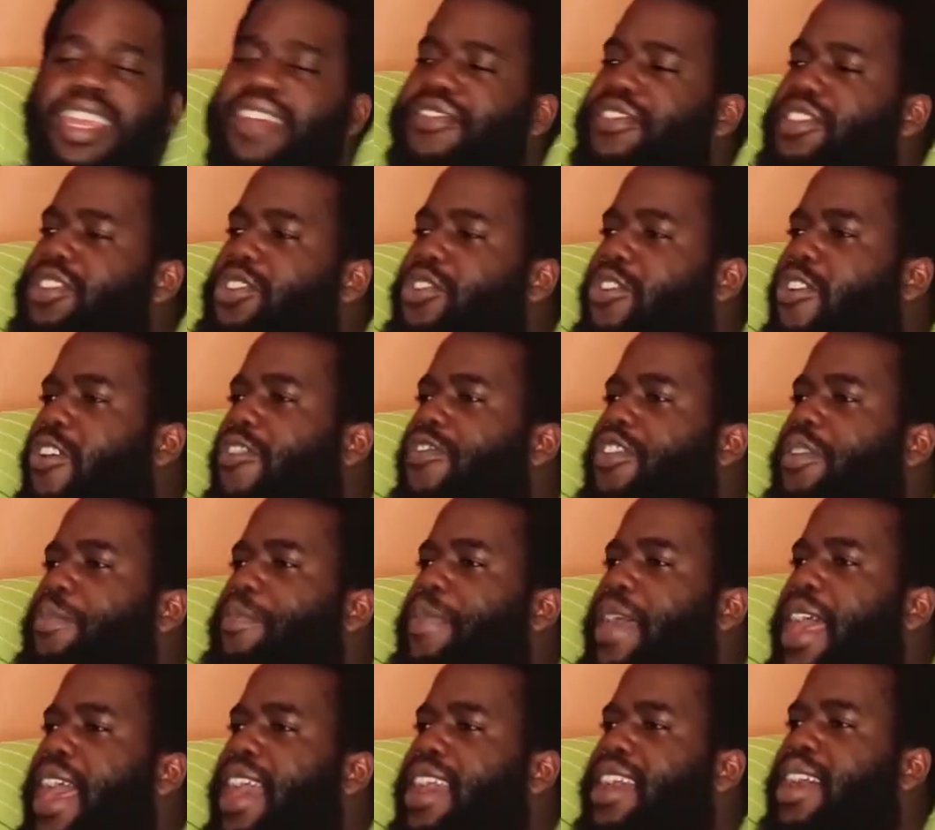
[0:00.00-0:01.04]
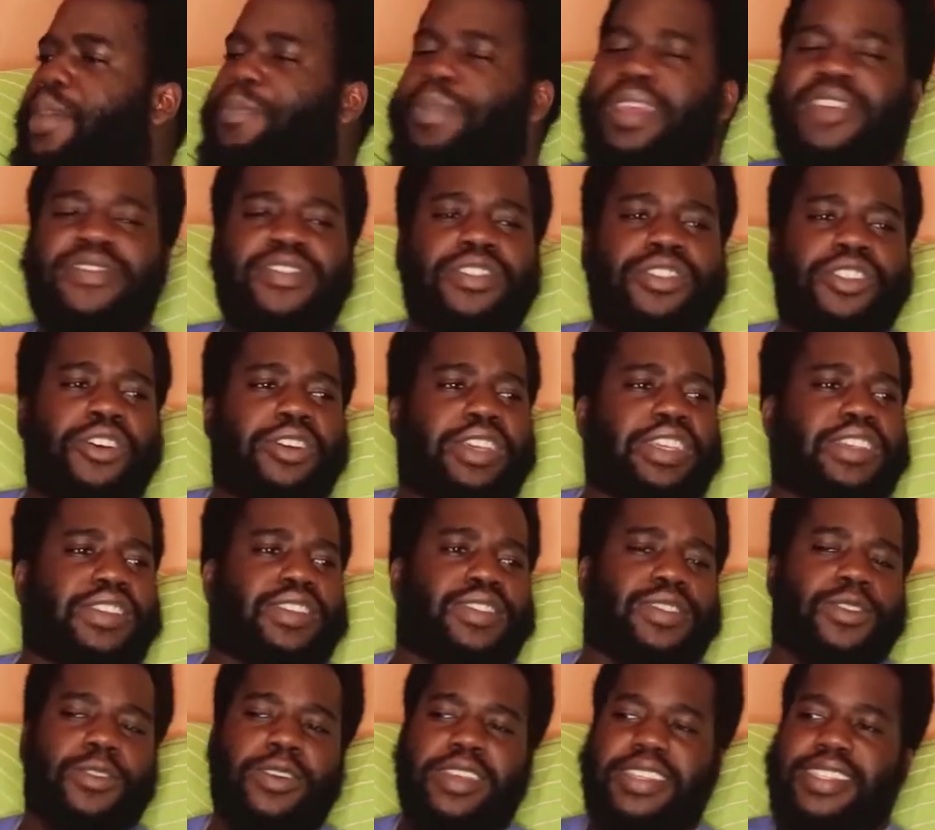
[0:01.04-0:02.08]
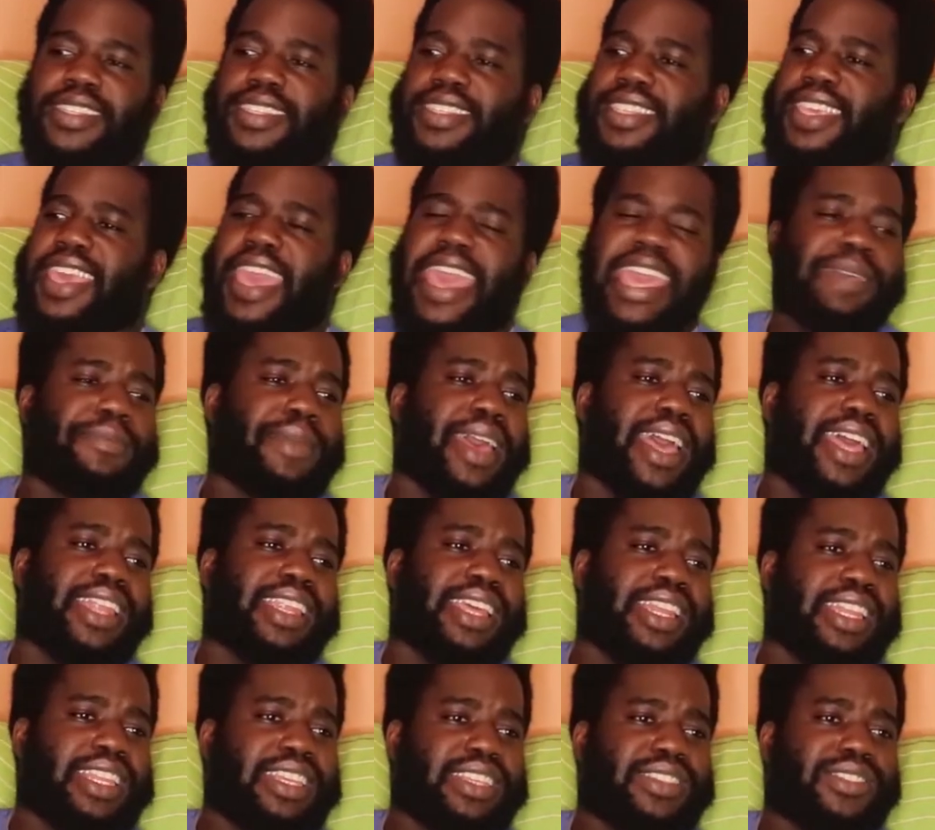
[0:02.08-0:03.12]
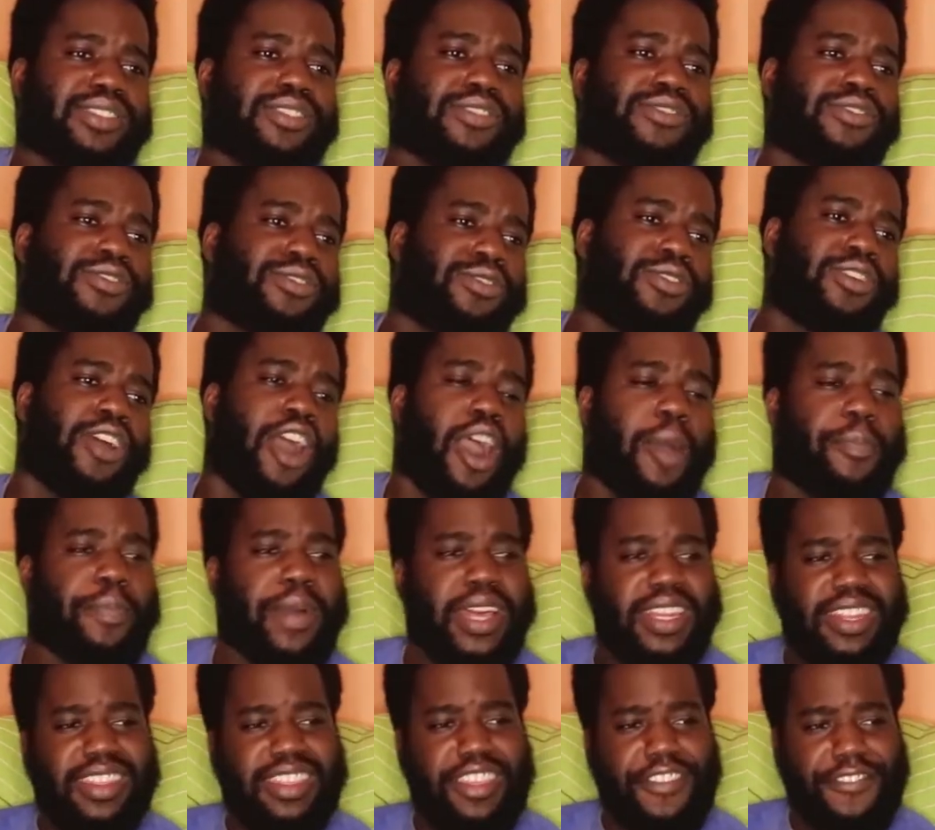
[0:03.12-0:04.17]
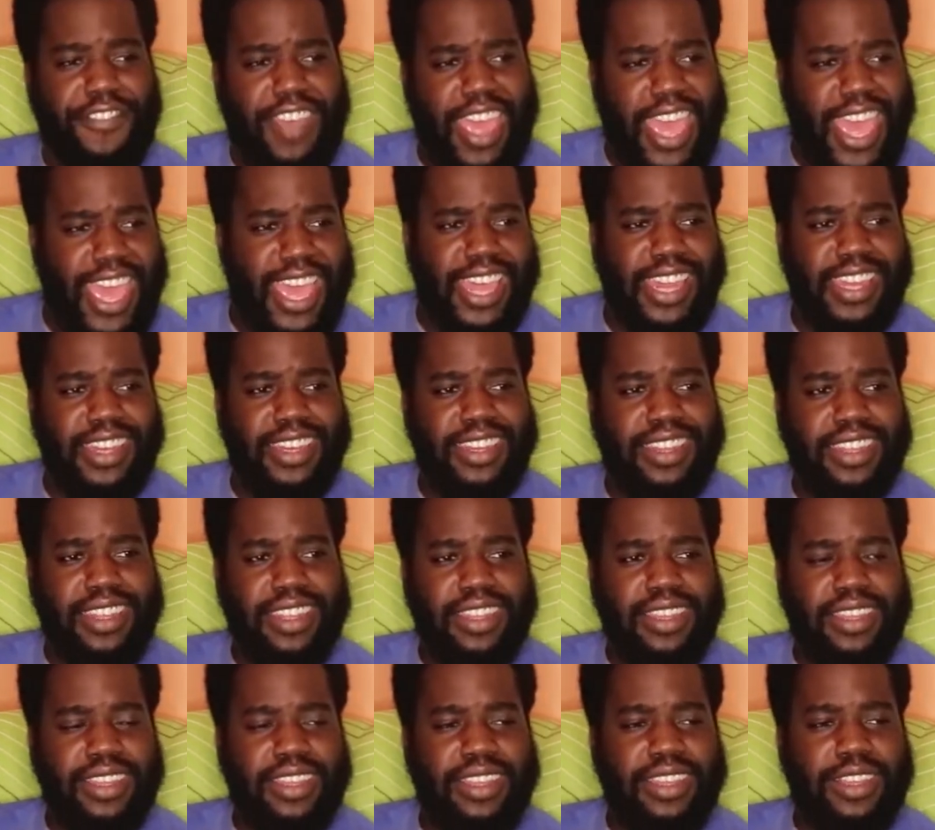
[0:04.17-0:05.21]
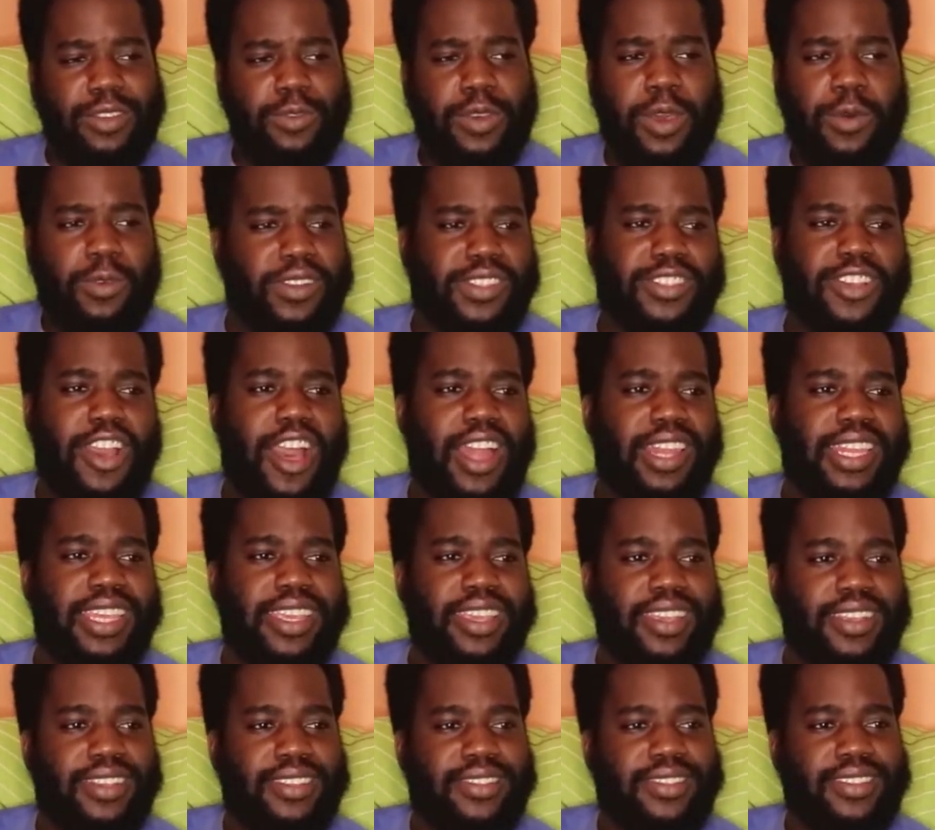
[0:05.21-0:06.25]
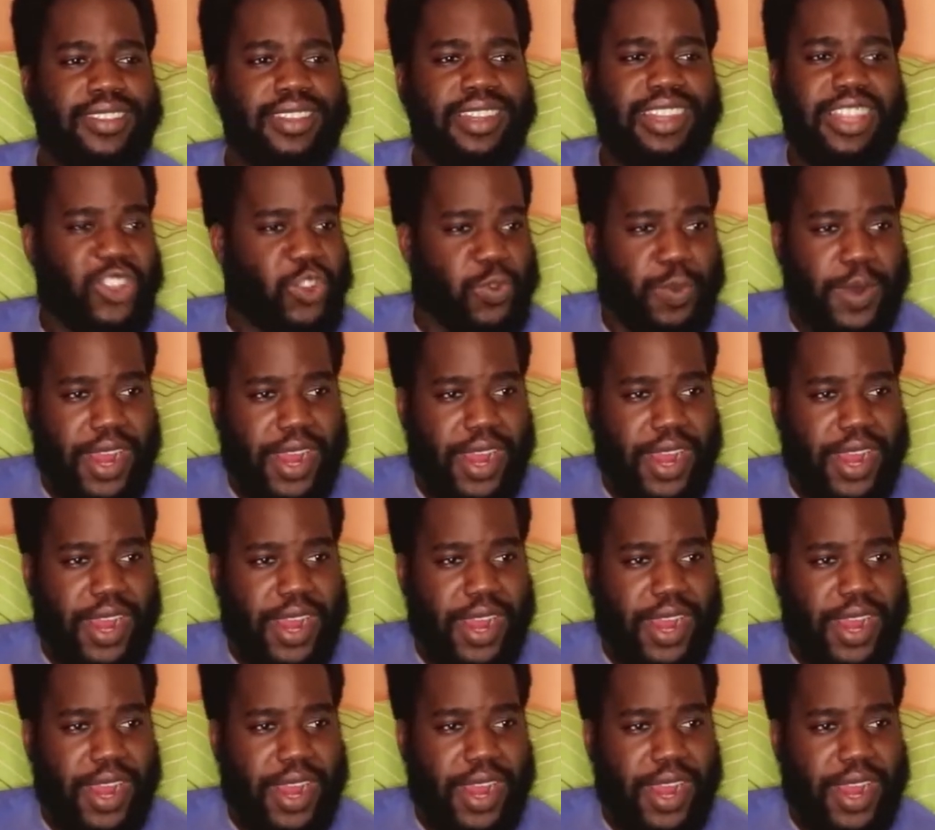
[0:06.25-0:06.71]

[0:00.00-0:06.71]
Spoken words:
even call for backup, even though he saw a skeng man and his crew hop out of the van. Where were his colleagues? Lunch